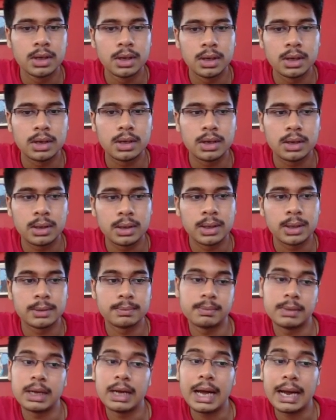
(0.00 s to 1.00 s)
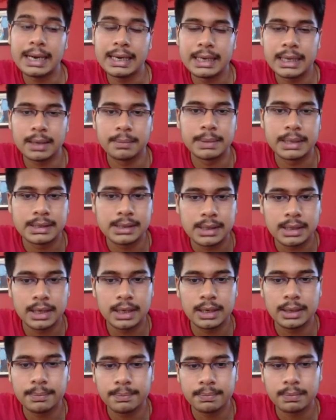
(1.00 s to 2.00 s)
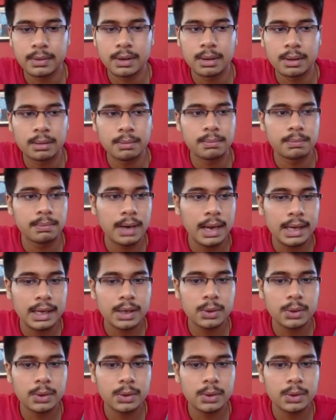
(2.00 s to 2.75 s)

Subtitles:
Idea basically. Black